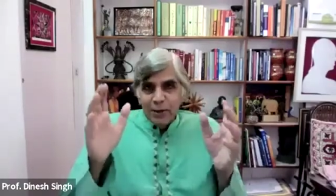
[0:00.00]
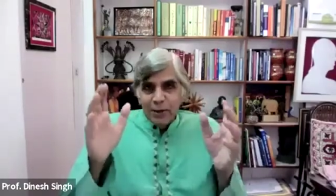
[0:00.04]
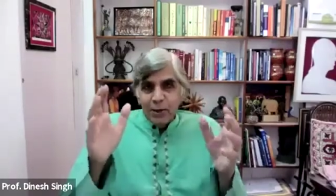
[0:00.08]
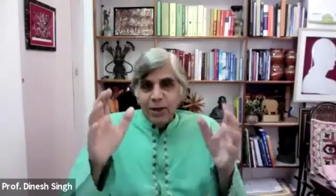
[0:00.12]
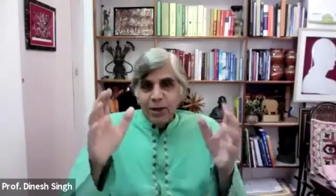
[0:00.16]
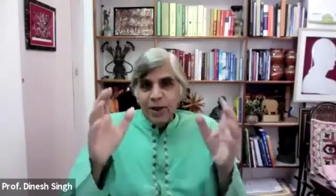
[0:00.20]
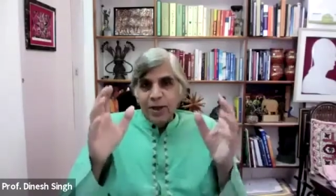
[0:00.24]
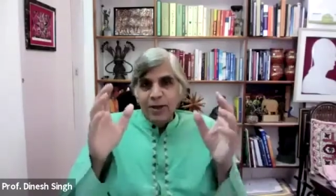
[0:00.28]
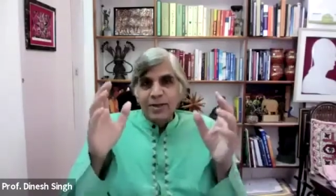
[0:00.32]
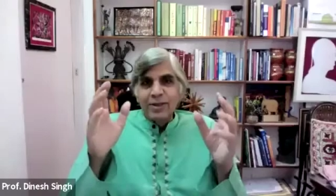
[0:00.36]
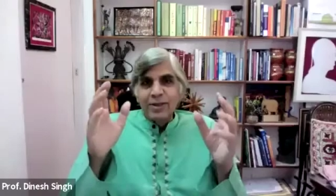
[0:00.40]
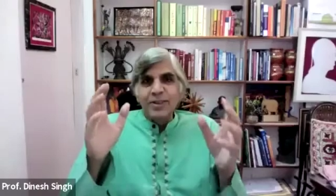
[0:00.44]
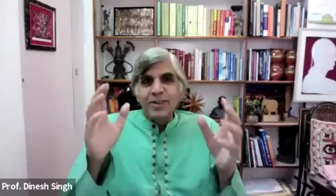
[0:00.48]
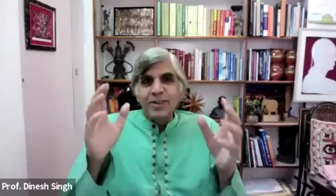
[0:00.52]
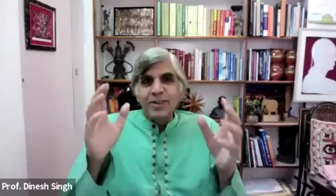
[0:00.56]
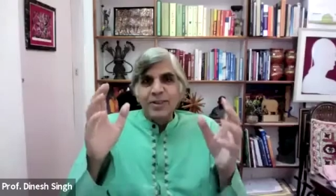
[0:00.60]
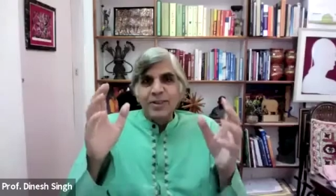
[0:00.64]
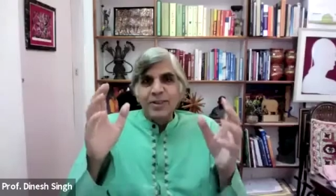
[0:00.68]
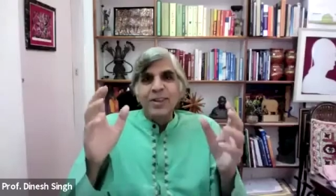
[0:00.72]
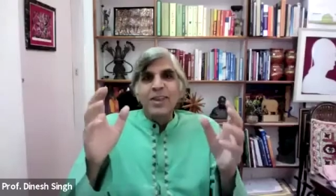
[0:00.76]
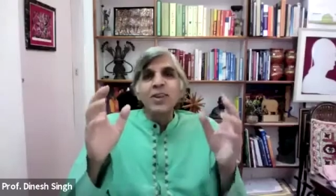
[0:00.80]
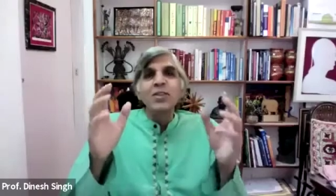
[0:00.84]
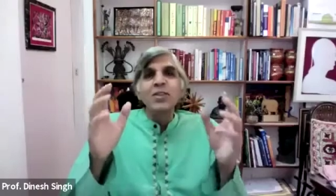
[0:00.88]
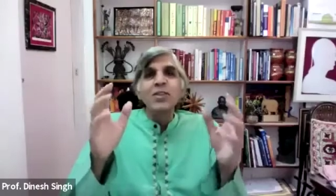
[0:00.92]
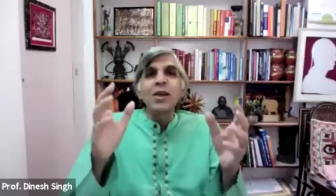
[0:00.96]
You can
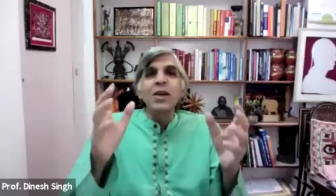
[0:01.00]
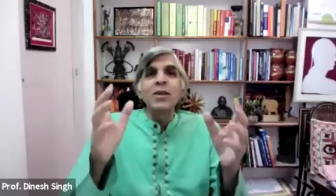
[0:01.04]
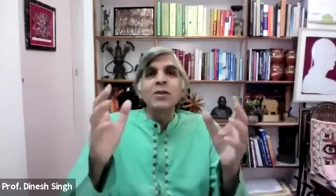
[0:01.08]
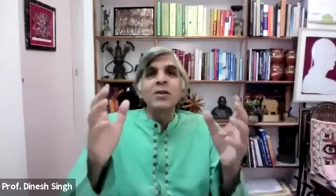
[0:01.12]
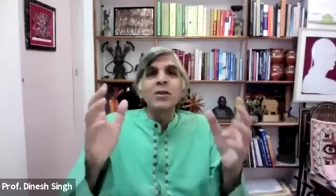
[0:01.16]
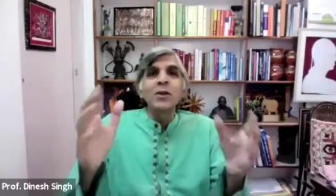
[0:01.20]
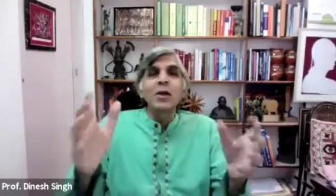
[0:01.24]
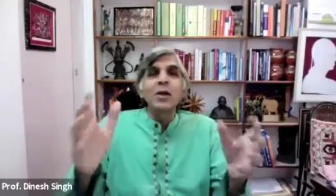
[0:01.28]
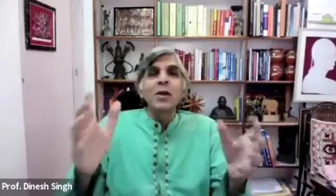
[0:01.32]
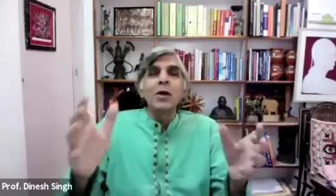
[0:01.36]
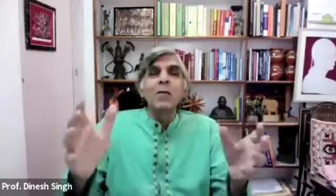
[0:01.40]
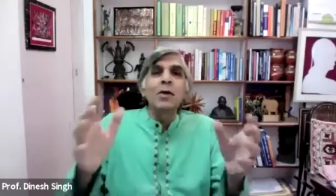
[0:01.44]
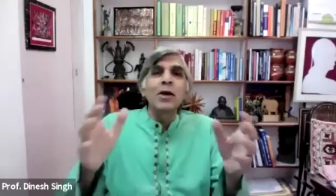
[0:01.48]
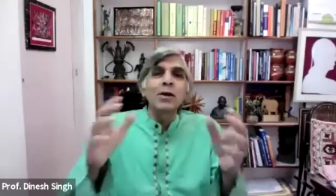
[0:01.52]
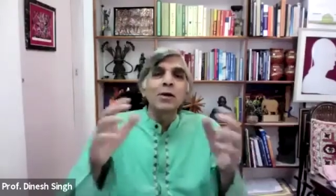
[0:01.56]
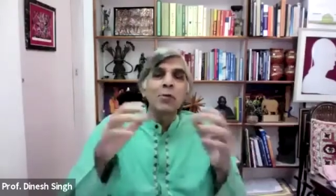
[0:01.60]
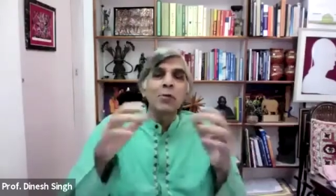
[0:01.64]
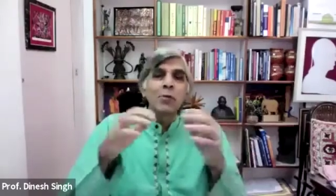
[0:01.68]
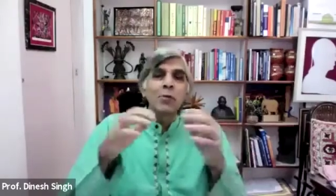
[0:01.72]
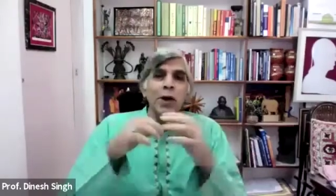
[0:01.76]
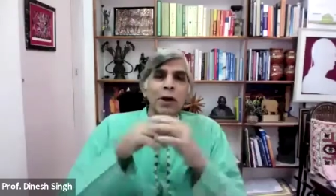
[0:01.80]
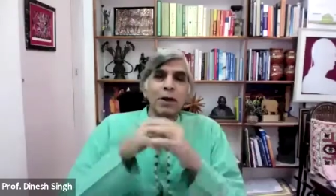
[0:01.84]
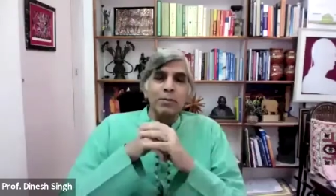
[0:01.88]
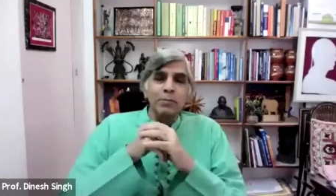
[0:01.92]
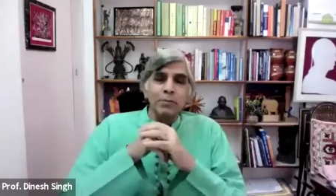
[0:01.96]
see things in a
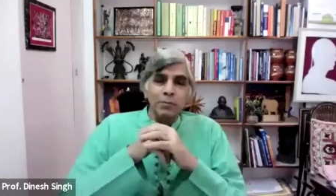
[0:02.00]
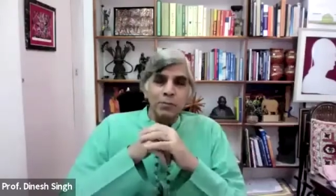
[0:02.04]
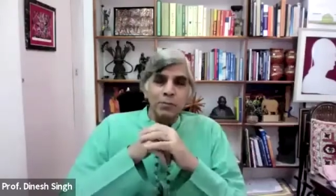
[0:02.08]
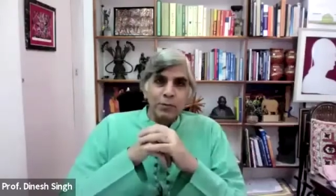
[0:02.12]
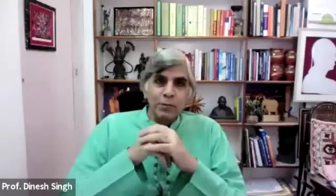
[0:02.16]
better way.